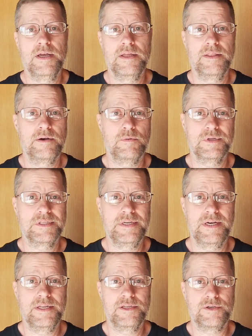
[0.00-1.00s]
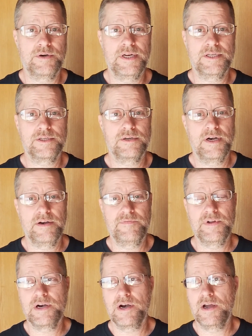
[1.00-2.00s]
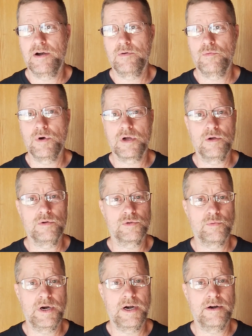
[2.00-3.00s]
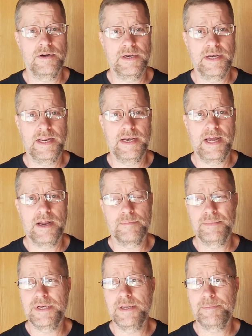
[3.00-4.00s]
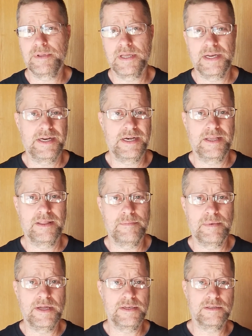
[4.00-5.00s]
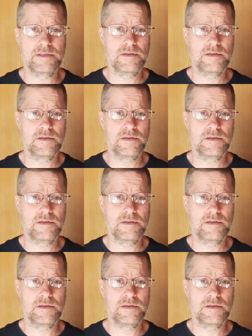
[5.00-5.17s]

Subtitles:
there wasn't any stretch trying to figure out what goes where and how to manipulate any of the buttons.